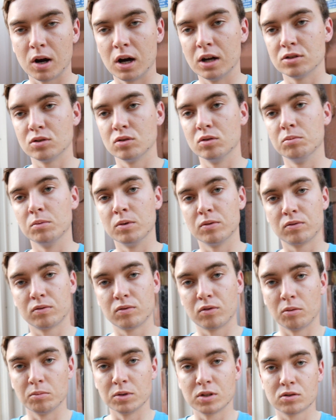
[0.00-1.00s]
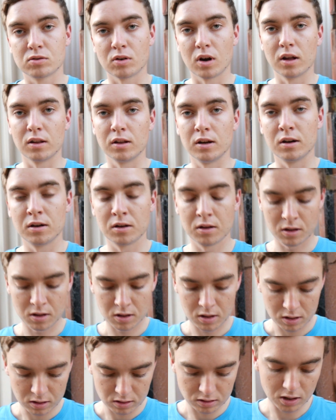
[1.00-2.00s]
I too am from Australia.
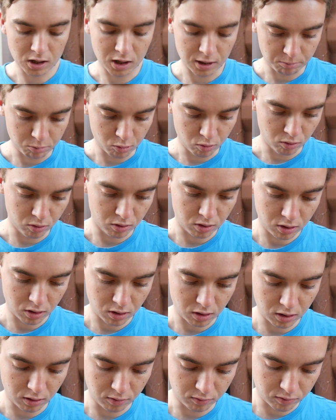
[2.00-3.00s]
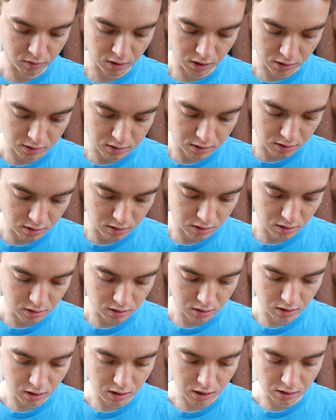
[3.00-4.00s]
Yardbook, in fact,
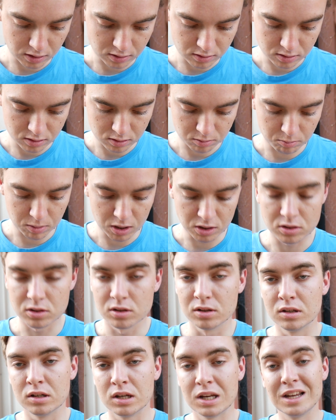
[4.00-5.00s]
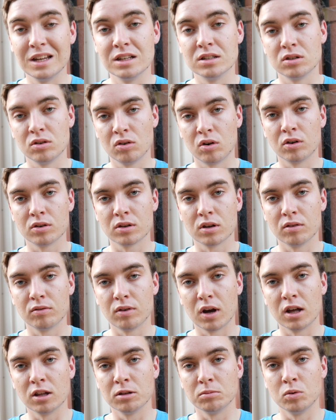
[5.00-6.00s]
as mentioned, is not
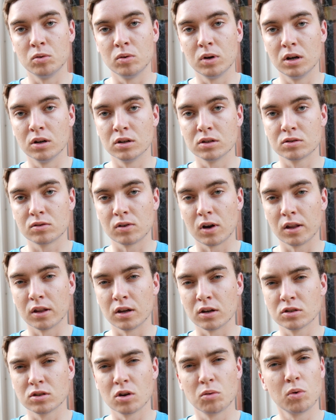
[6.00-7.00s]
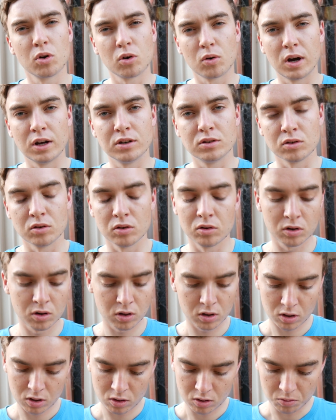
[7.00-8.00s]
available in Australia. So what do I do
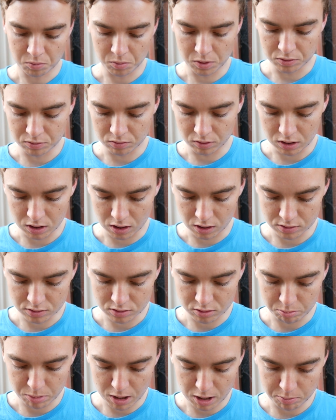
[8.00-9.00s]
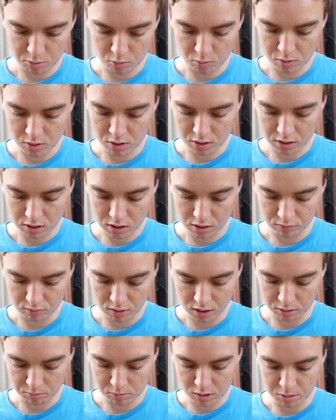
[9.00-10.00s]
with regards to paperwork and
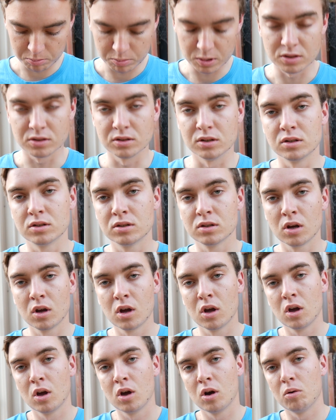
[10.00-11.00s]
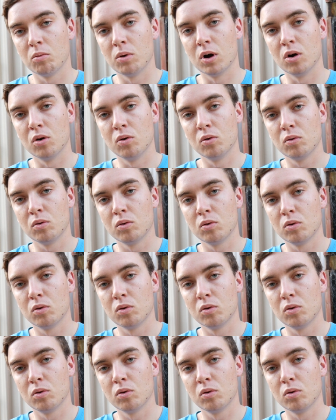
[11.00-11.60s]
running my business? Well,